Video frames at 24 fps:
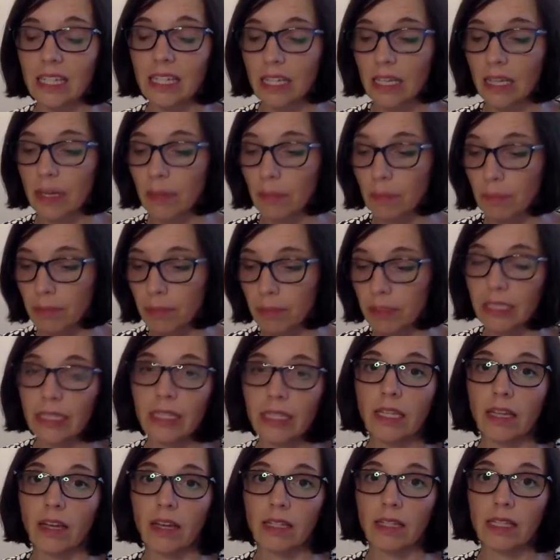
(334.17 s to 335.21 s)

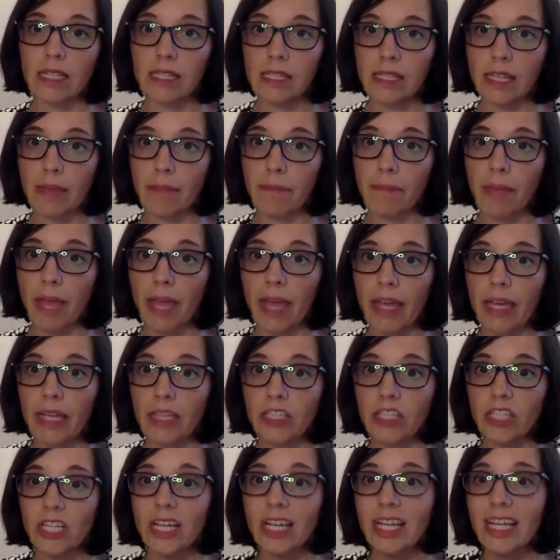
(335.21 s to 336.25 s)
completely on the same page.
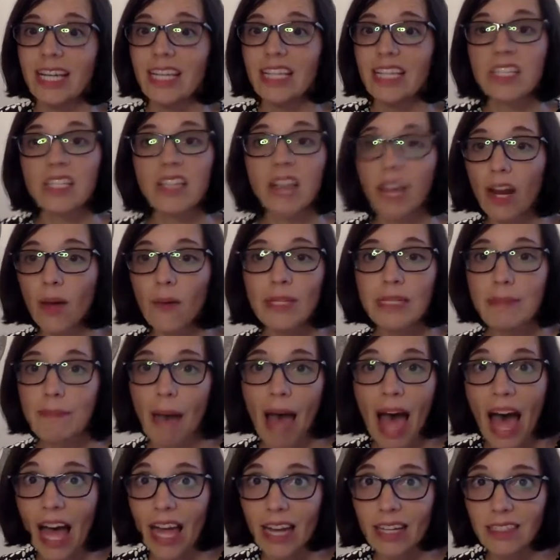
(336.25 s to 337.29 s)
It's not always
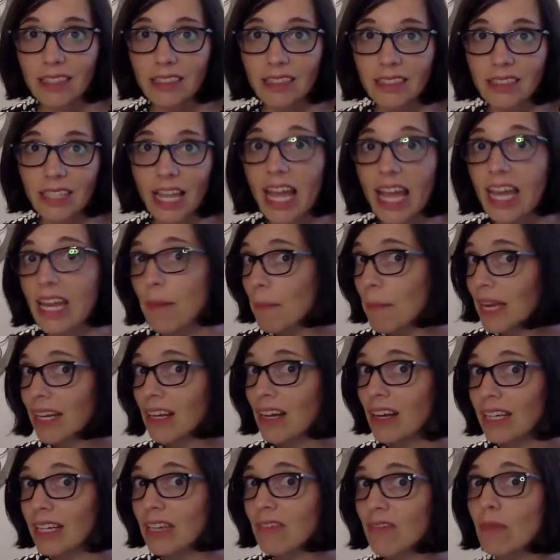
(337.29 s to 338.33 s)
bad, and it may
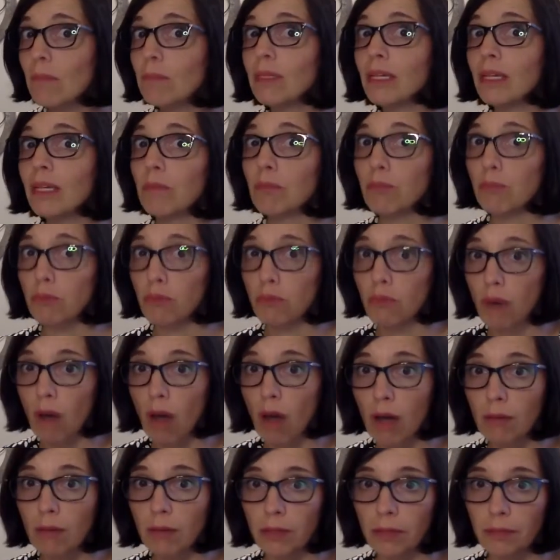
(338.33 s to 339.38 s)
not even be a
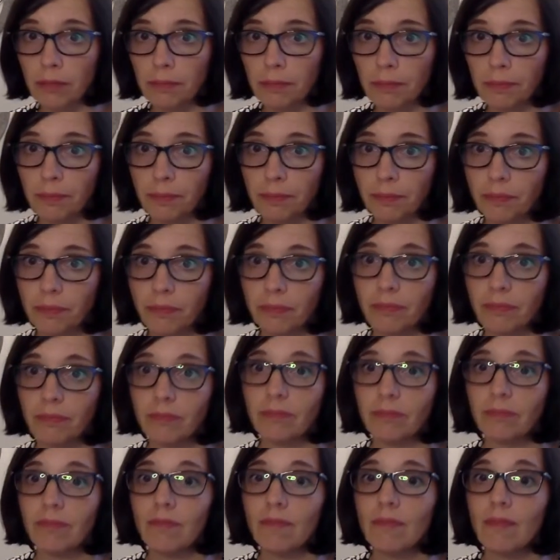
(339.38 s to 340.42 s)
problem.
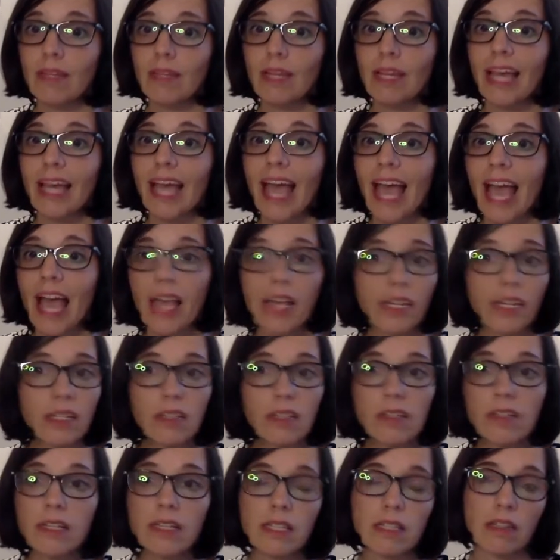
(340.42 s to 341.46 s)
Anger
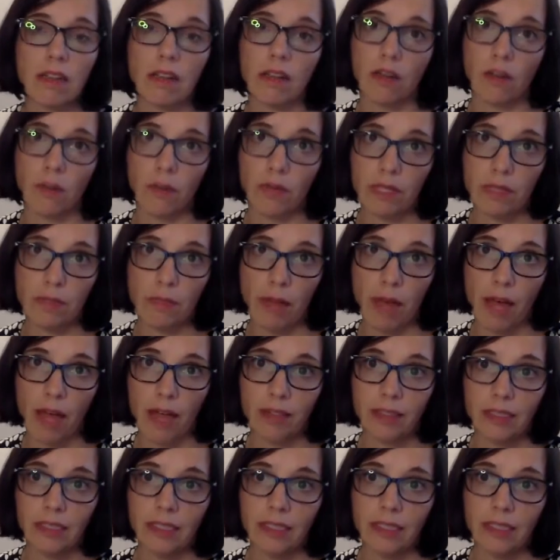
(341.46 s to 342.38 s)
is not always bad,